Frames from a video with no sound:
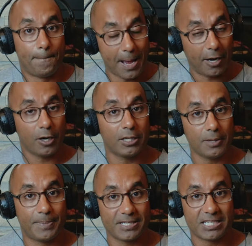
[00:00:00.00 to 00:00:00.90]
better in
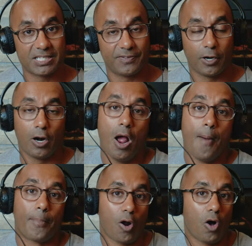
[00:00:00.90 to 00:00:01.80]
the business sphere,
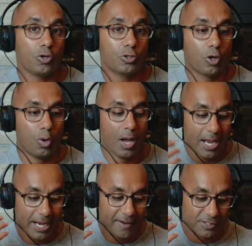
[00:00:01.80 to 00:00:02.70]
but also
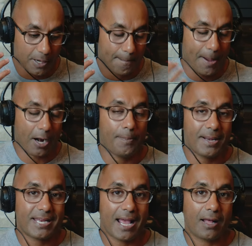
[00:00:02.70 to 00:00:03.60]
give us a better
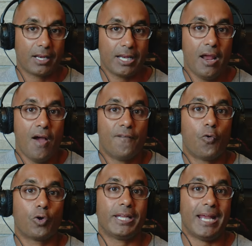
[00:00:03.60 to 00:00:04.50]
mentality
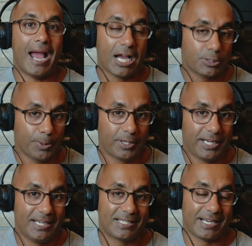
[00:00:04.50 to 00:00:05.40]
for the
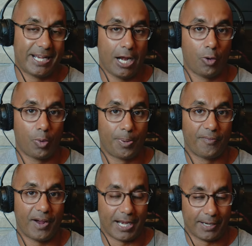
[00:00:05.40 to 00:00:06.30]
expertise and care we're
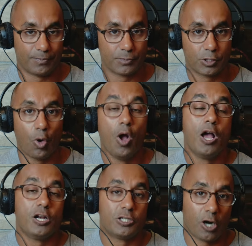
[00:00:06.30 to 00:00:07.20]
providing. So
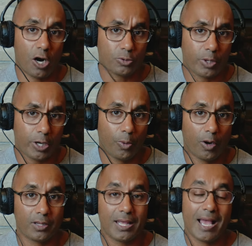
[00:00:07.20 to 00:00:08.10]
charge what you're
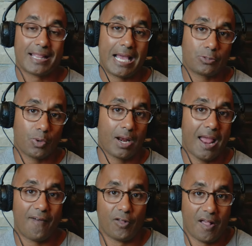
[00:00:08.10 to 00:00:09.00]
worth. That's what I
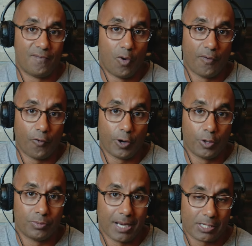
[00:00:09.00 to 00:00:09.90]
have. We'll have more for
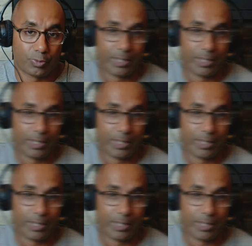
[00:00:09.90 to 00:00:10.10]
you next